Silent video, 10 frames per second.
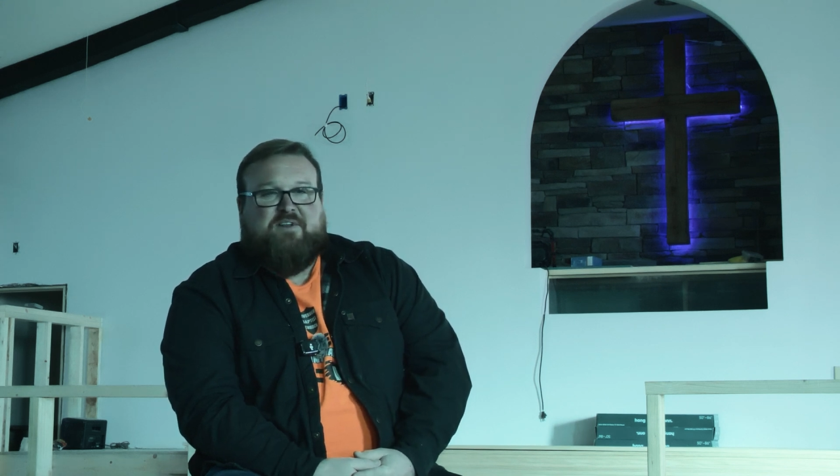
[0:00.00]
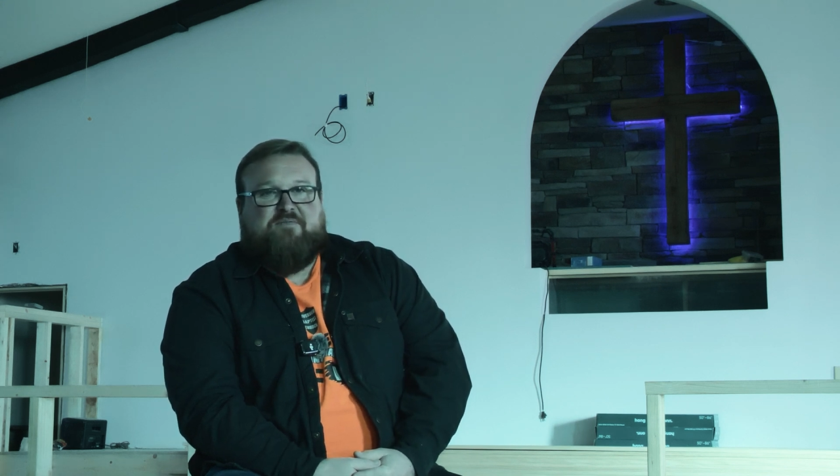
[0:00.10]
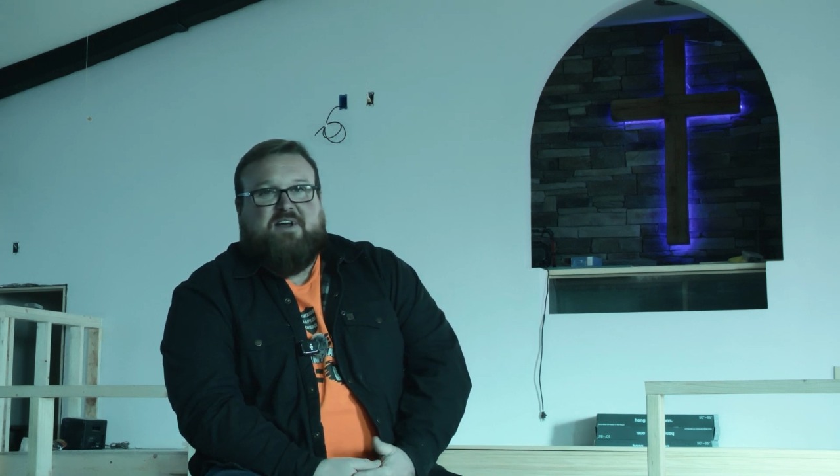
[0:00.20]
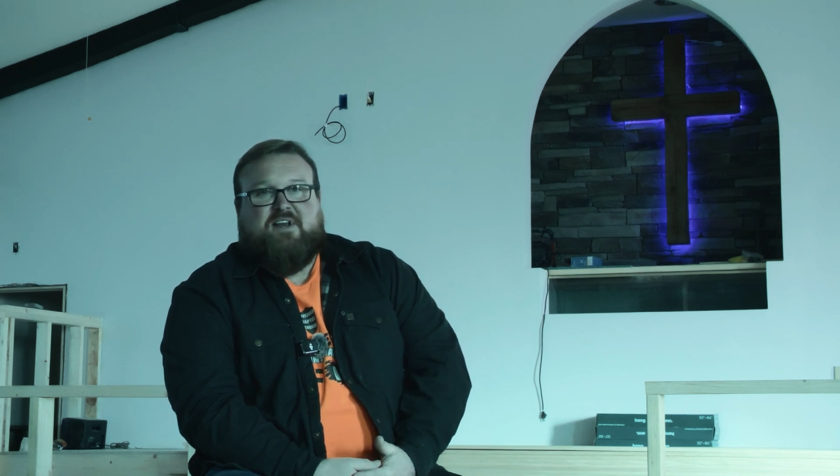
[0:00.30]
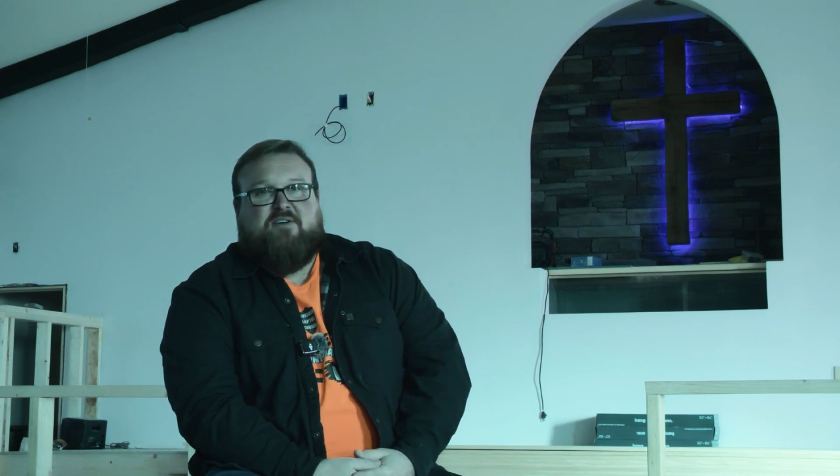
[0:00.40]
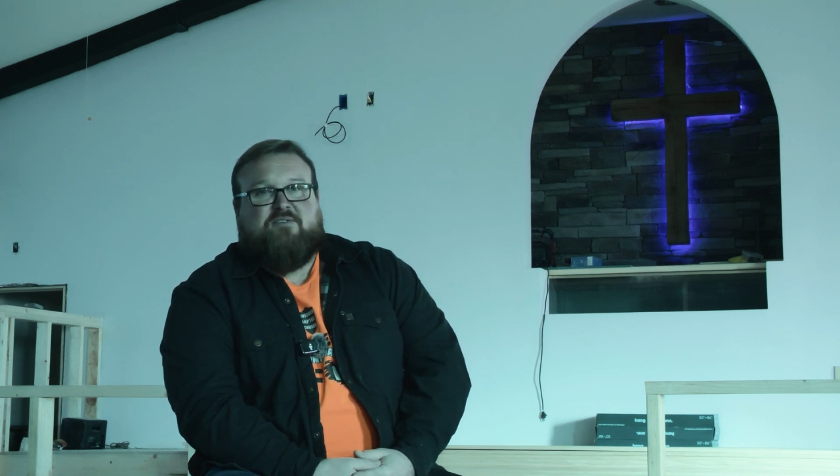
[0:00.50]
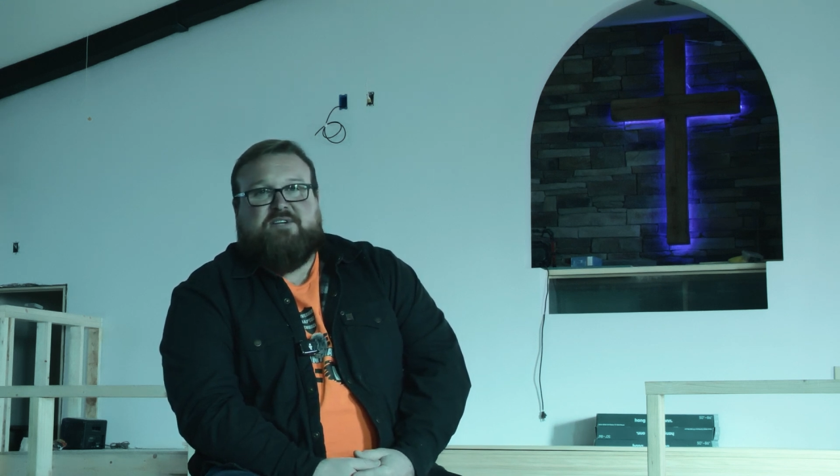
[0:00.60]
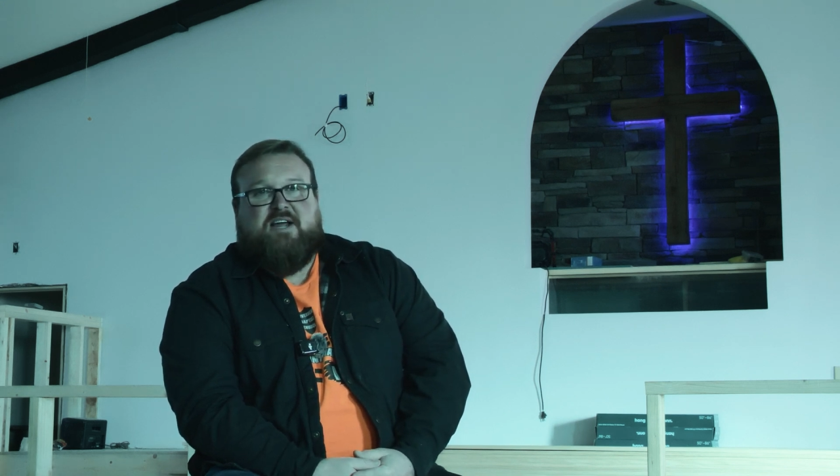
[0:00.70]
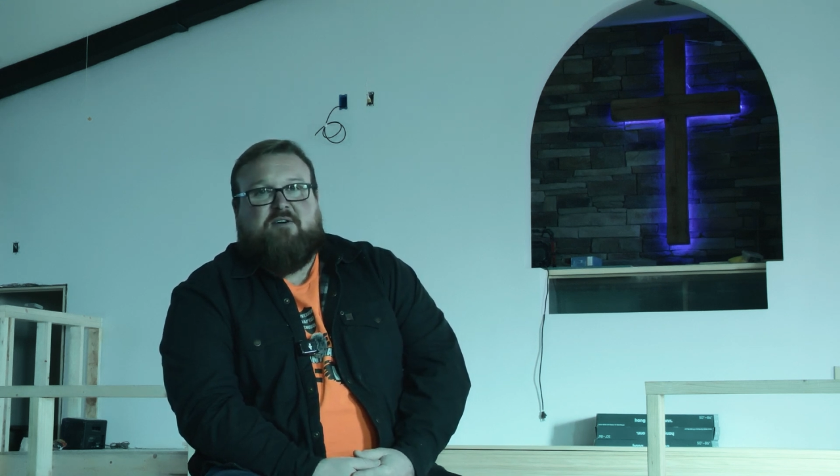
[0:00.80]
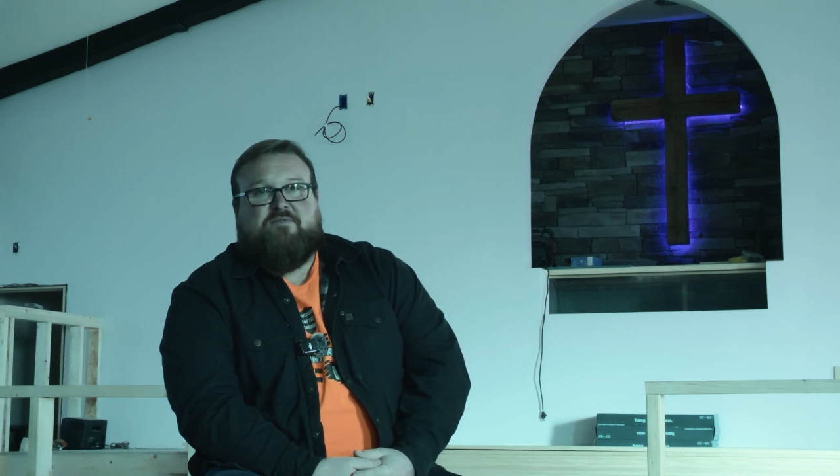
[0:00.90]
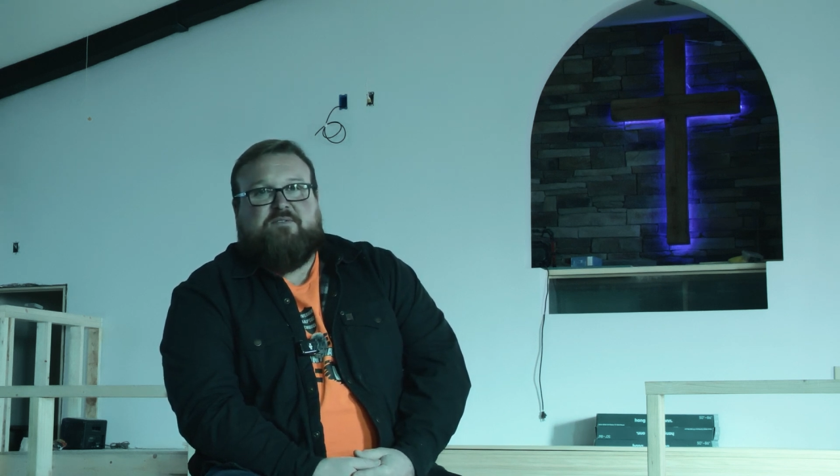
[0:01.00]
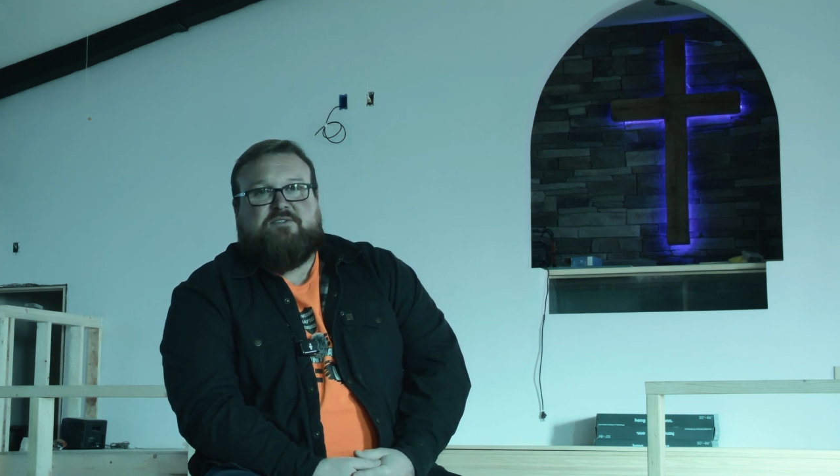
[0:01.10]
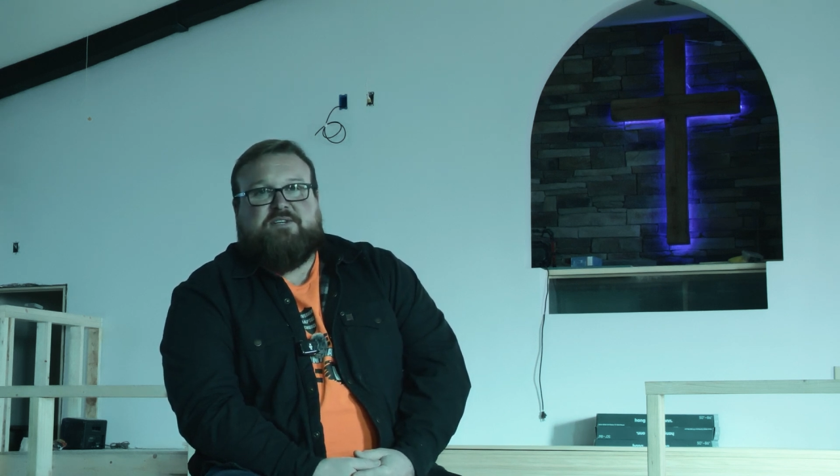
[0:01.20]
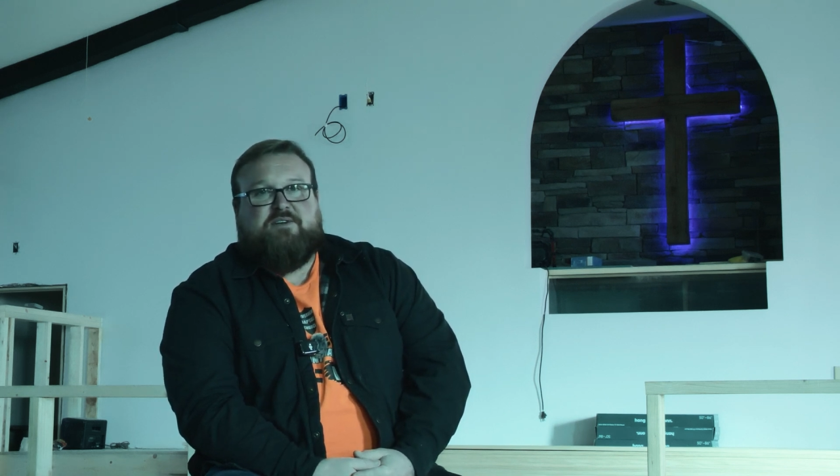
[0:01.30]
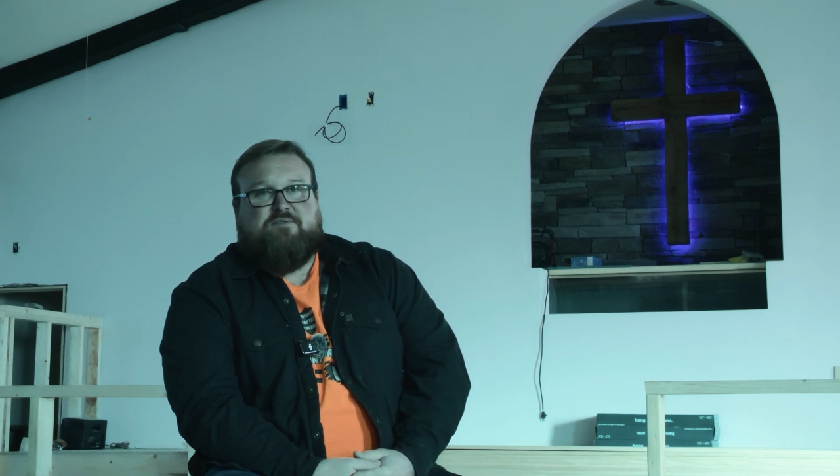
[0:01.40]
$55 an hour for a
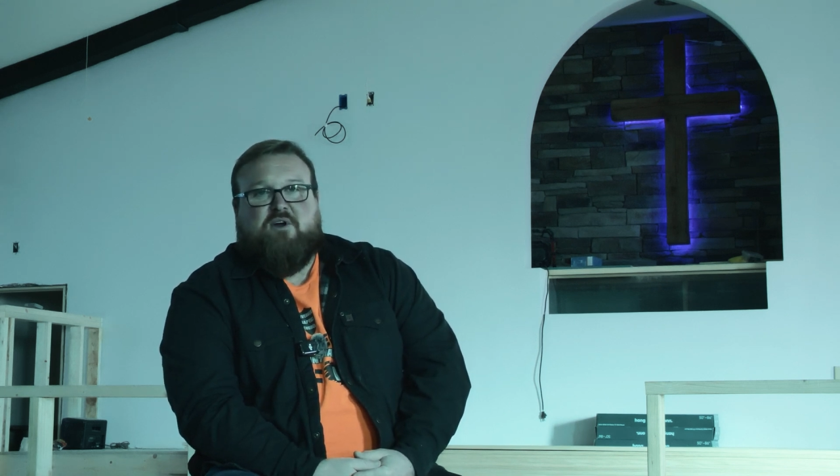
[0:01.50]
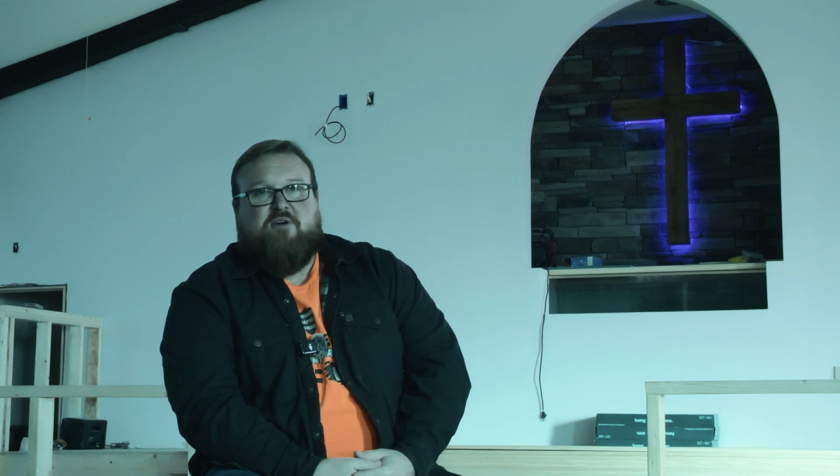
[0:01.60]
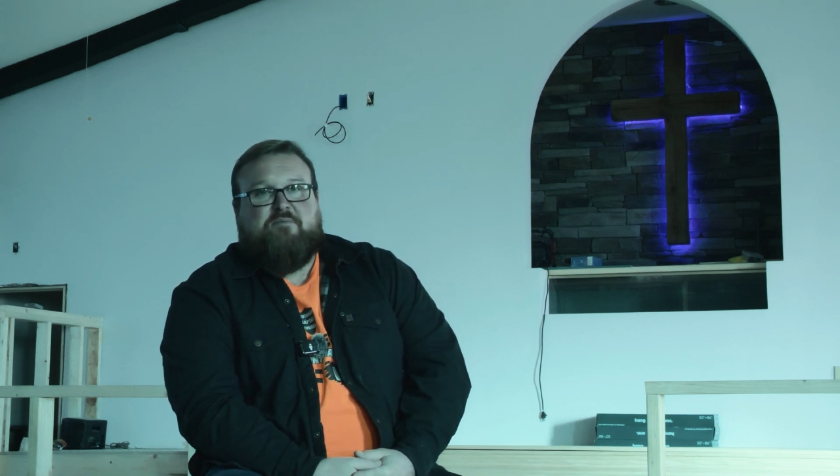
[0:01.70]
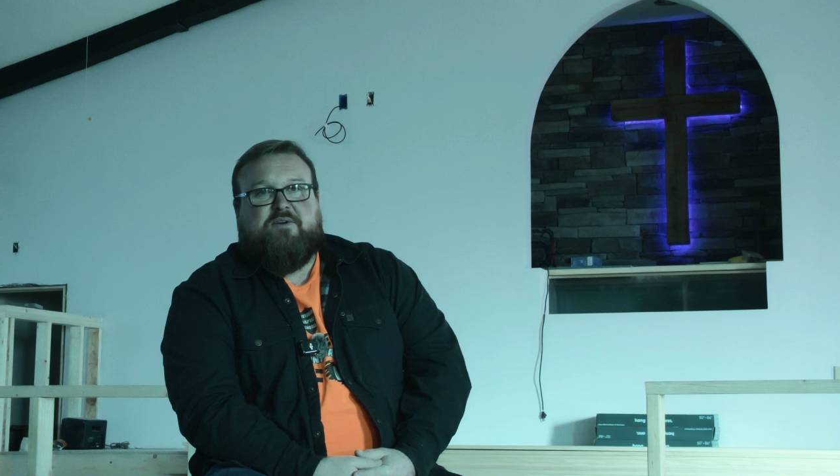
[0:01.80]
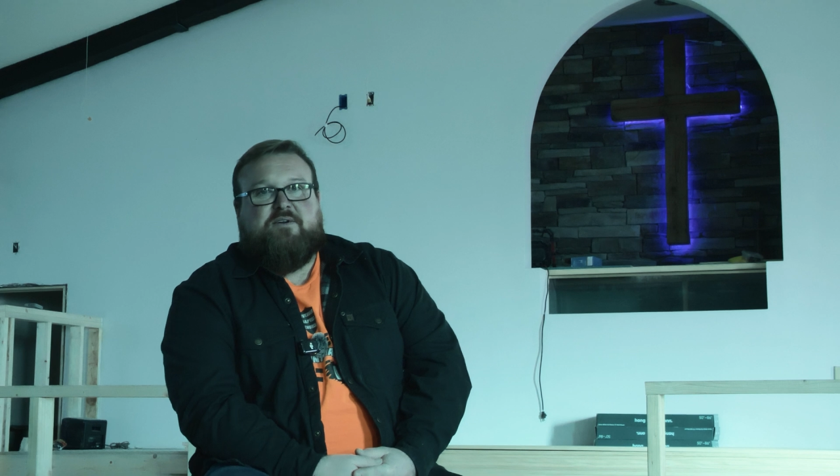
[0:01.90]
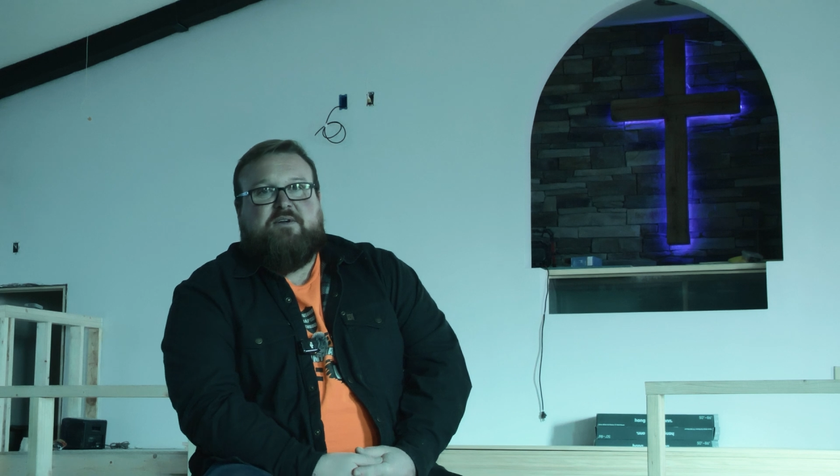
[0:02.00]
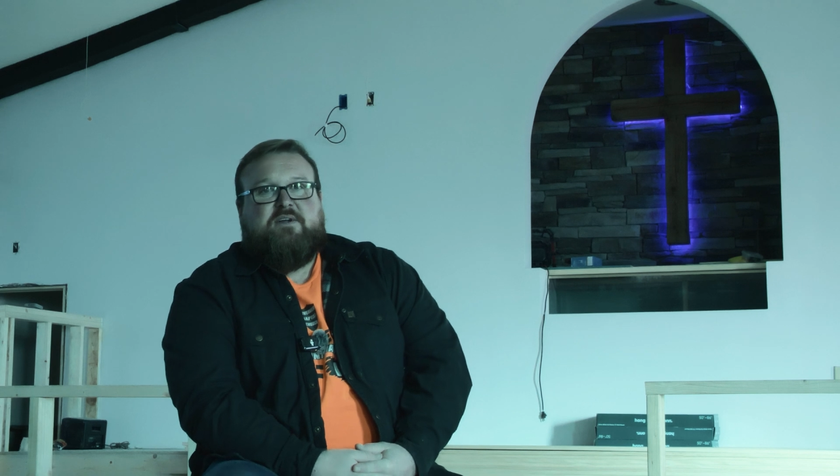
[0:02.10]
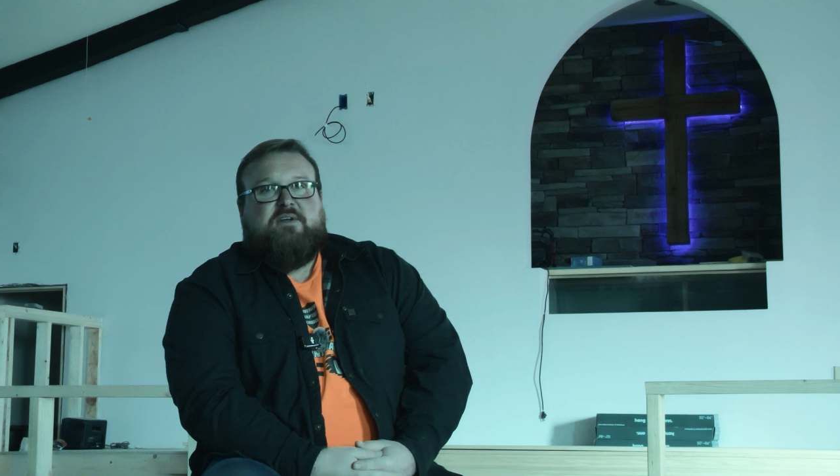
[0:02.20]
skilled carpenter.